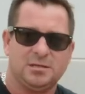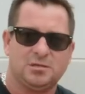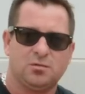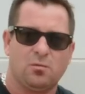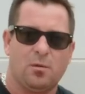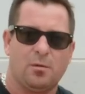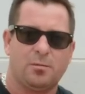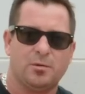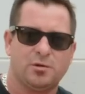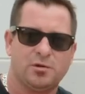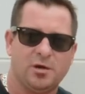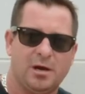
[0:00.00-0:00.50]
So
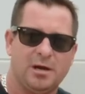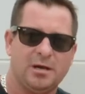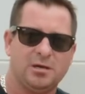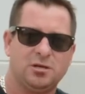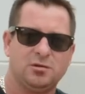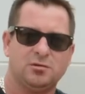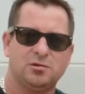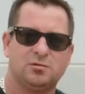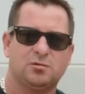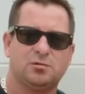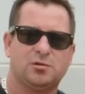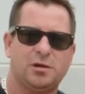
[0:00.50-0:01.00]
what we're trying to
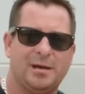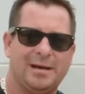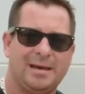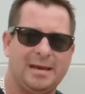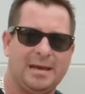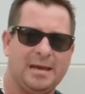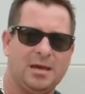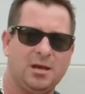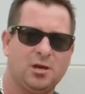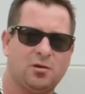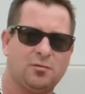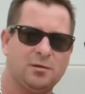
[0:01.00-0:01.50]
do is we're trying
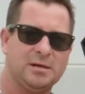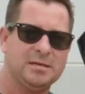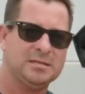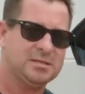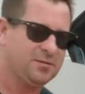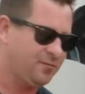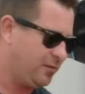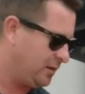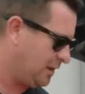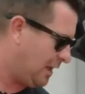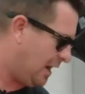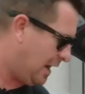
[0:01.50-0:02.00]
to increase
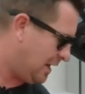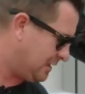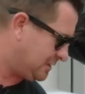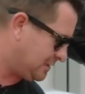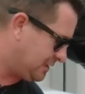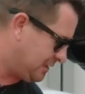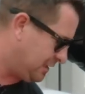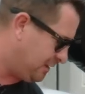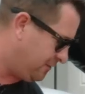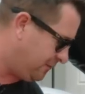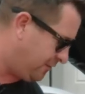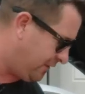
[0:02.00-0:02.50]
the
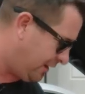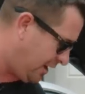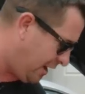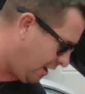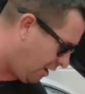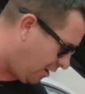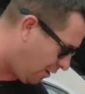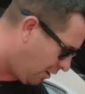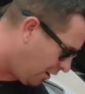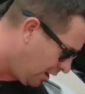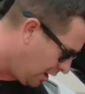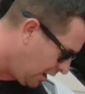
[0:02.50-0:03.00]
velocity of the
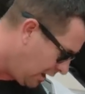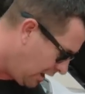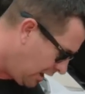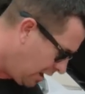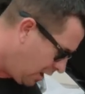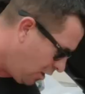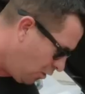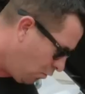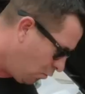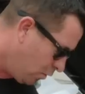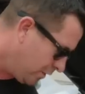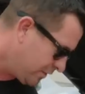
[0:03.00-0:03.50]
air.
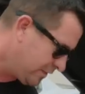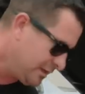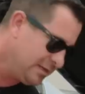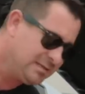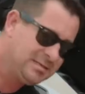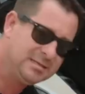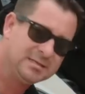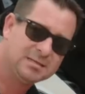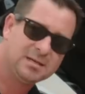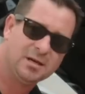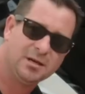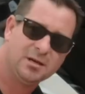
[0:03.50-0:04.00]
What
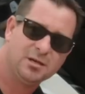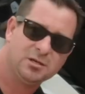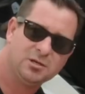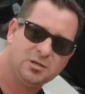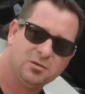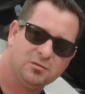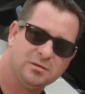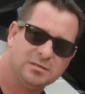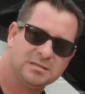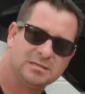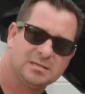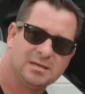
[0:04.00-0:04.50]
this is gonna
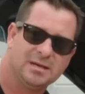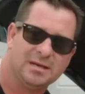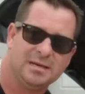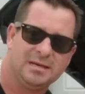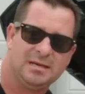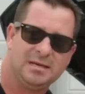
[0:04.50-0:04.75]
do is it's gonna